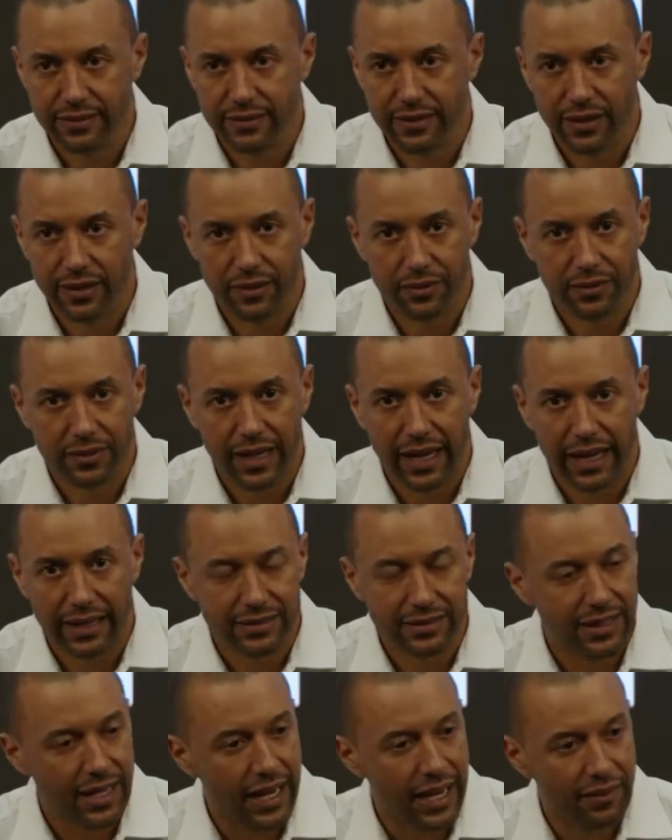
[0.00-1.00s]
You know,
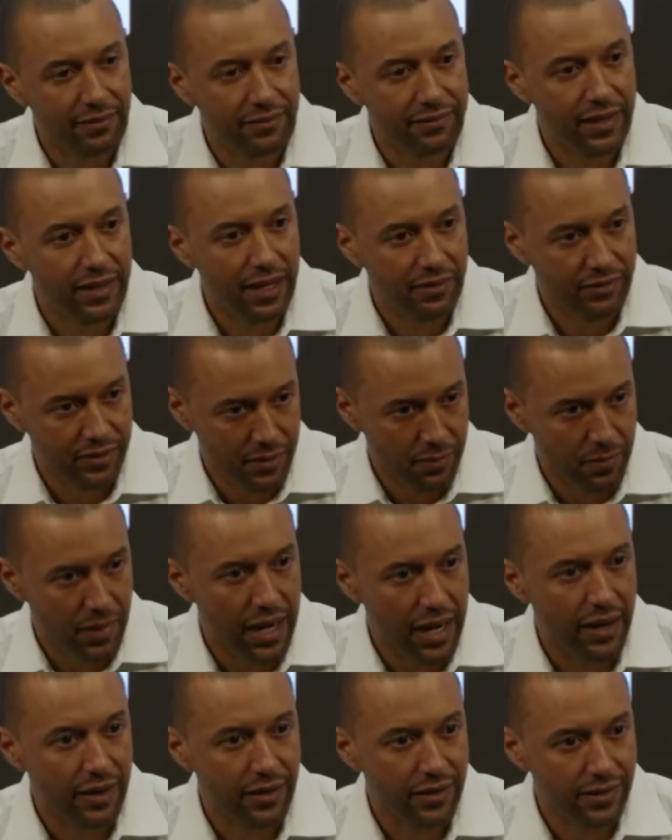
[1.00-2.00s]
guys that I've
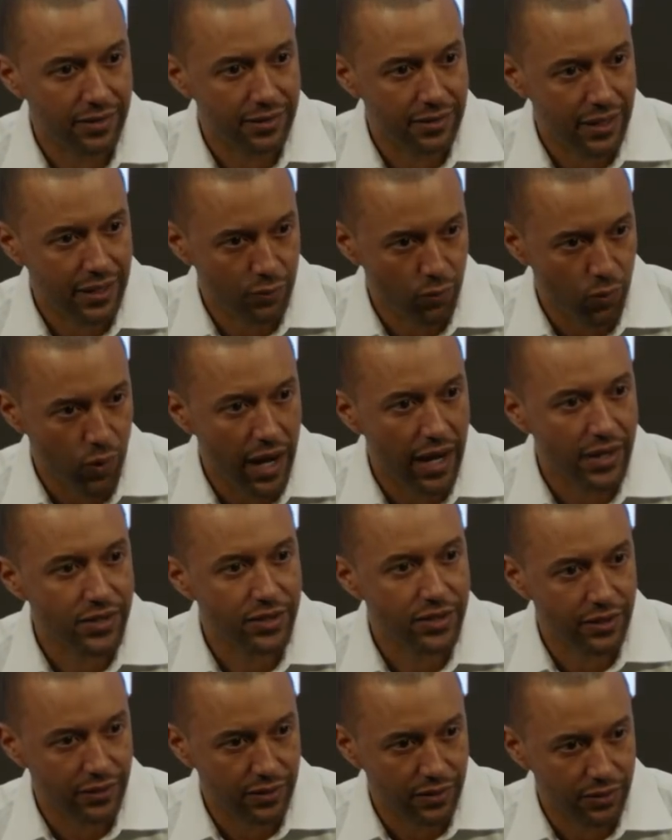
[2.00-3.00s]
admired and
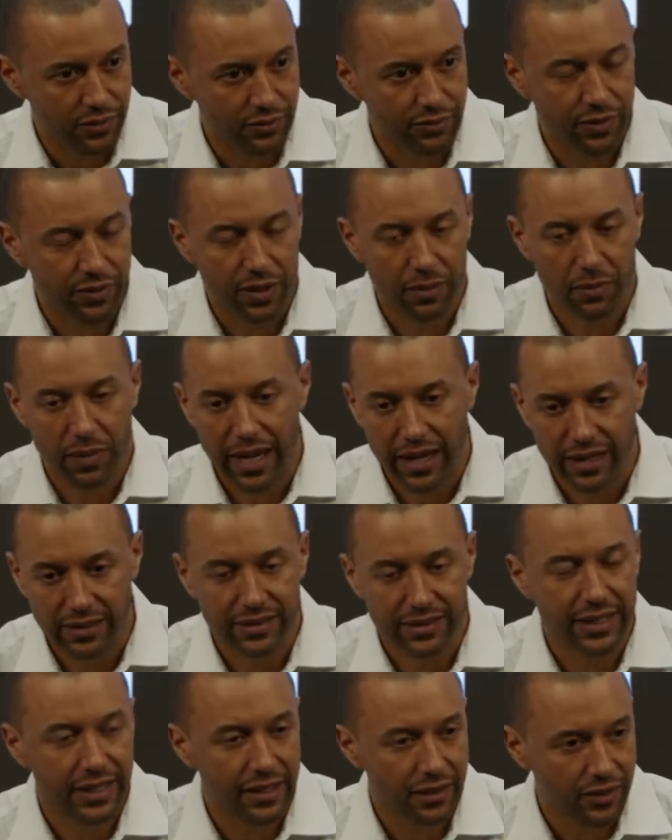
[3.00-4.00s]
watched and learned from,
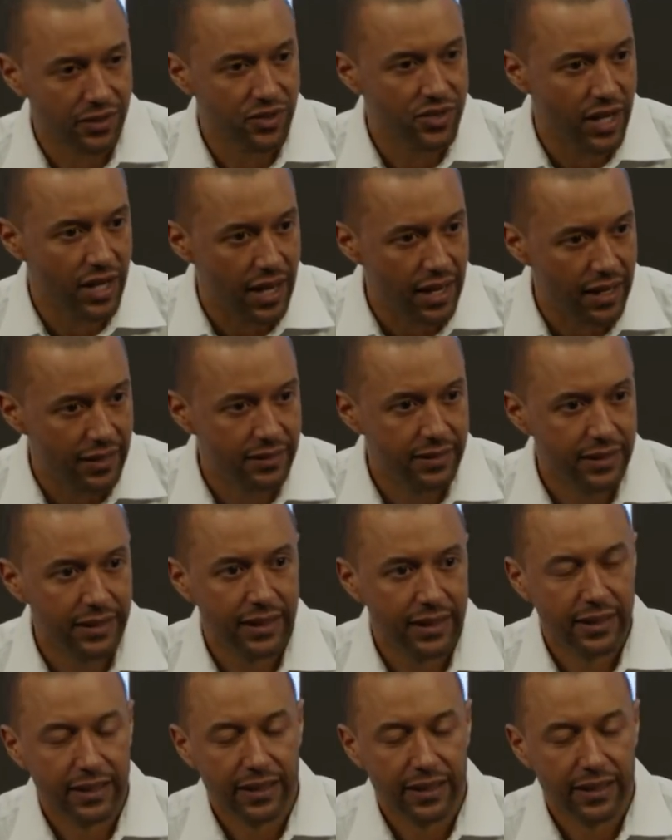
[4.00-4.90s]
Ozzie, Eric, John.